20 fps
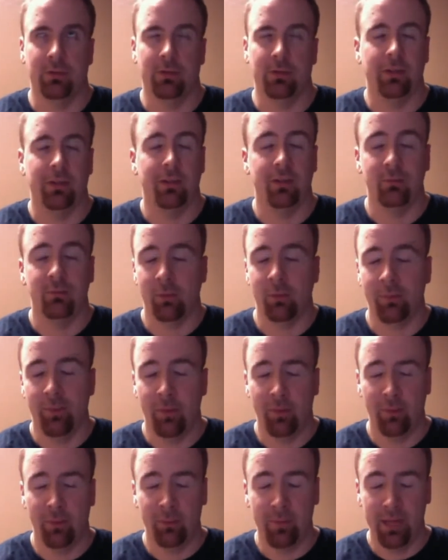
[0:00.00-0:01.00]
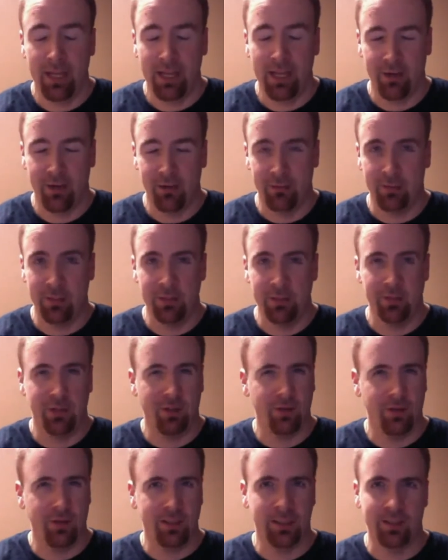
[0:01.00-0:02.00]
remind me how much they're. I think
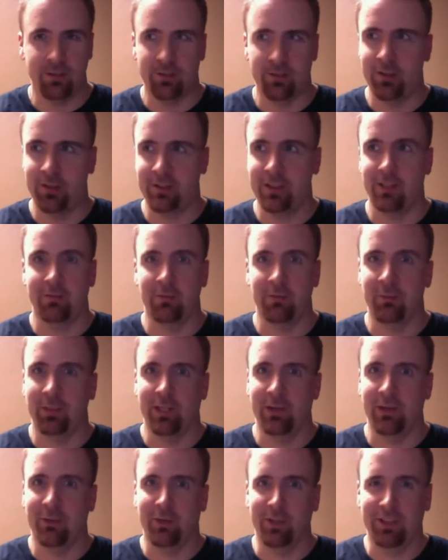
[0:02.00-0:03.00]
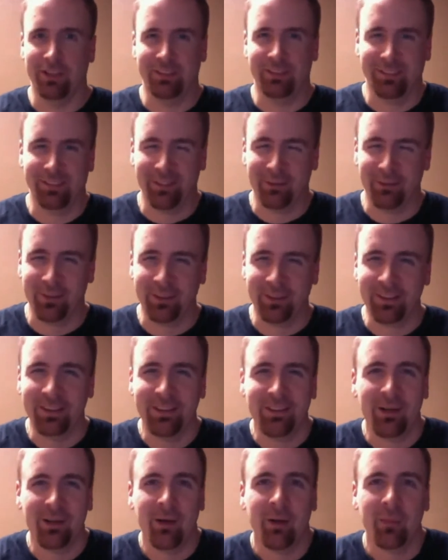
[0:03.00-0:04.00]
I saw 7, but I don't want to
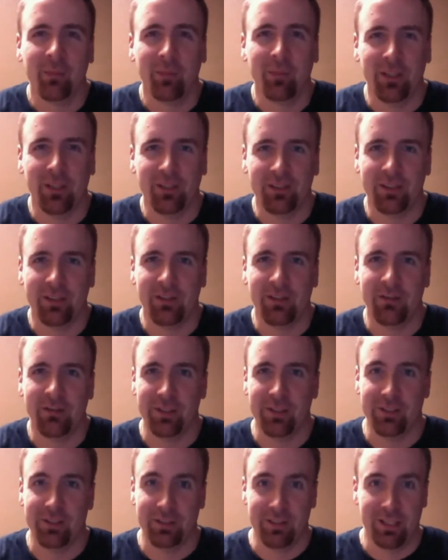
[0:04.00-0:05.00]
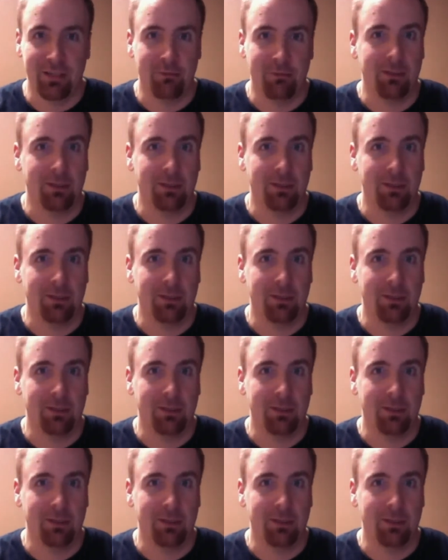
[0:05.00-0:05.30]
put out there if it's not right.